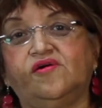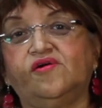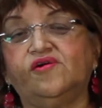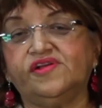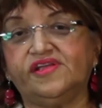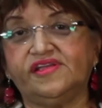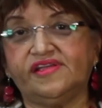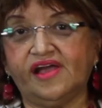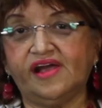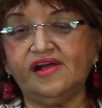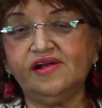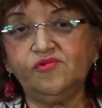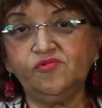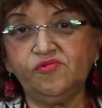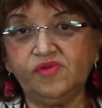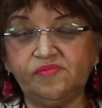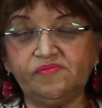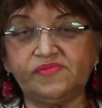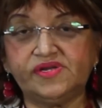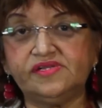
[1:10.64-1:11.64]
or
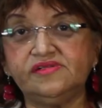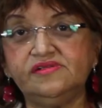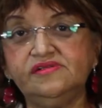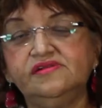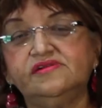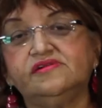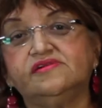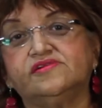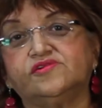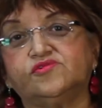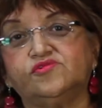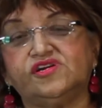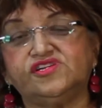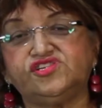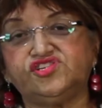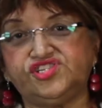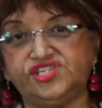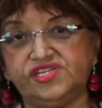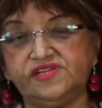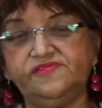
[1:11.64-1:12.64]
young women to
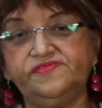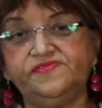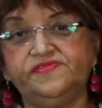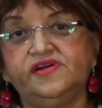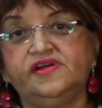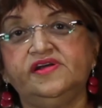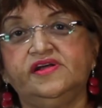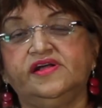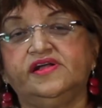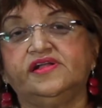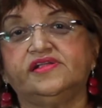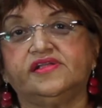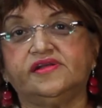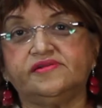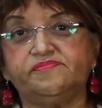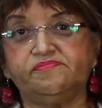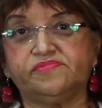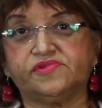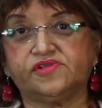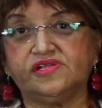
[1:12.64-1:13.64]
achieve
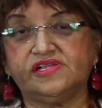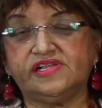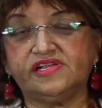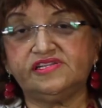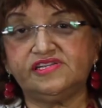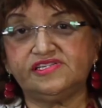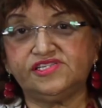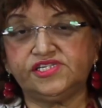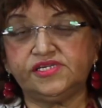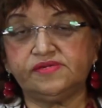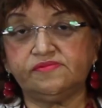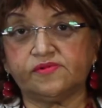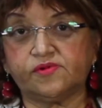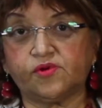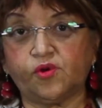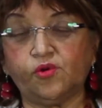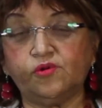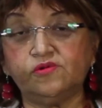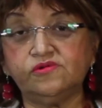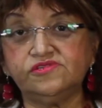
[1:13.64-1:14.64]
the leadership
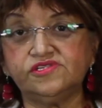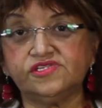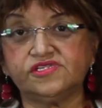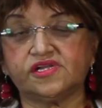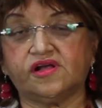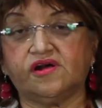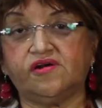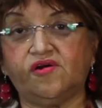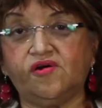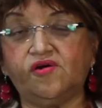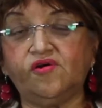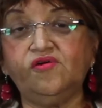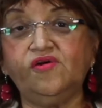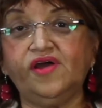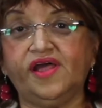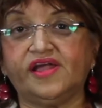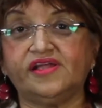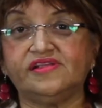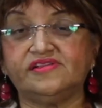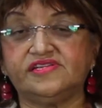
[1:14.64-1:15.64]
roles
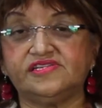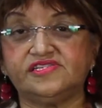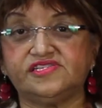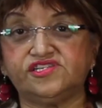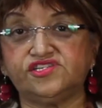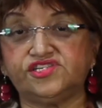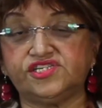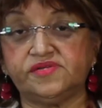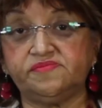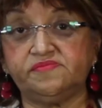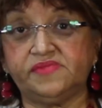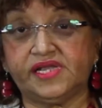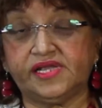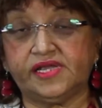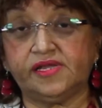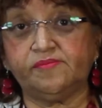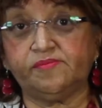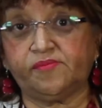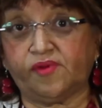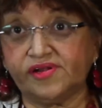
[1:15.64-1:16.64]
or a
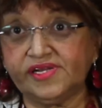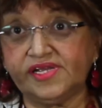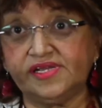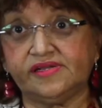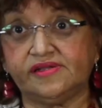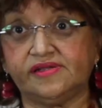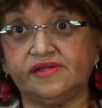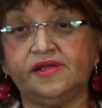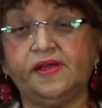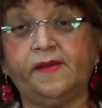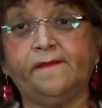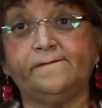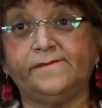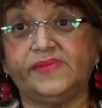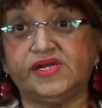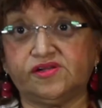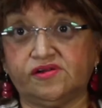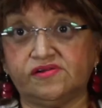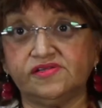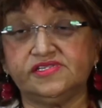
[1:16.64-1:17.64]
decision-making body,
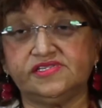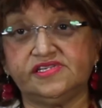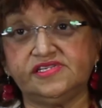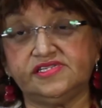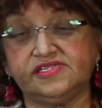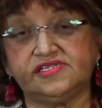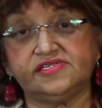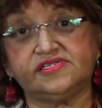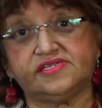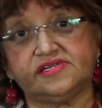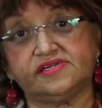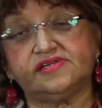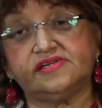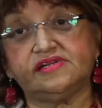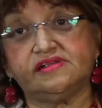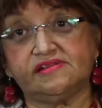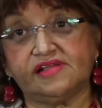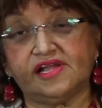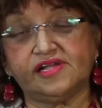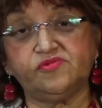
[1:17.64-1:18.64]
because this is
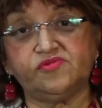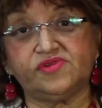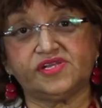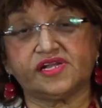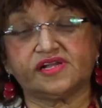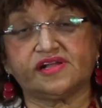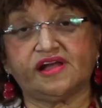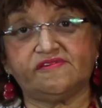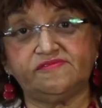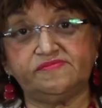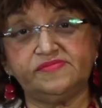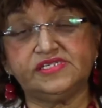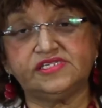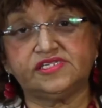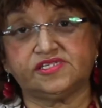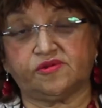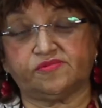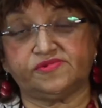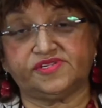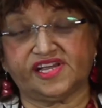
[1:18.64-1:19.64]
in line with the
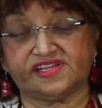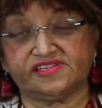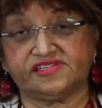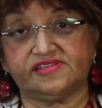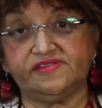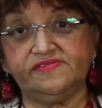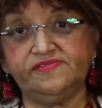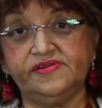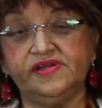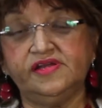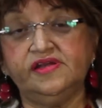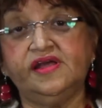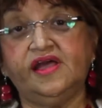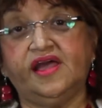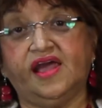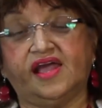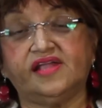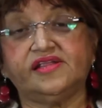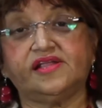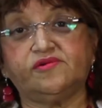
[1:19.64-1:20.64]
government's objective,
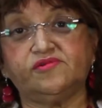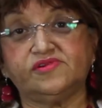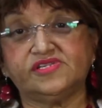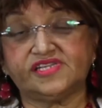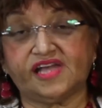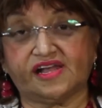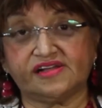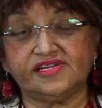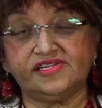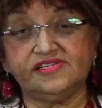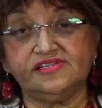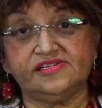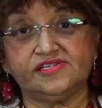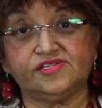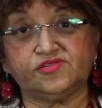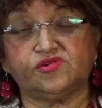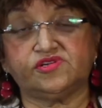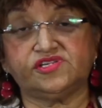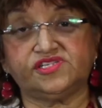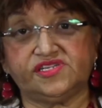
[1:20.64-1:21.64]
and our target
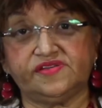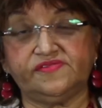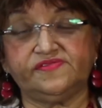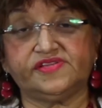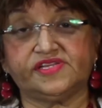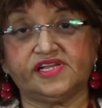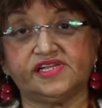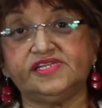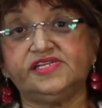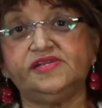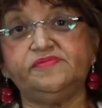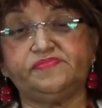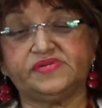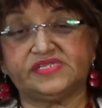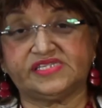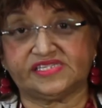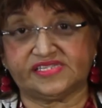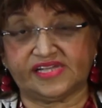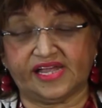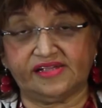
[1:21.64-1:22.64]
is to achieve
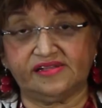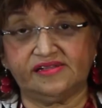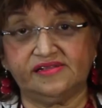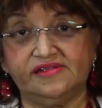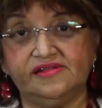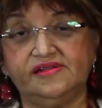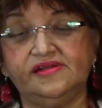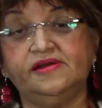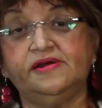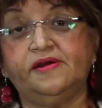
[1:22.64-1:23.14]
30%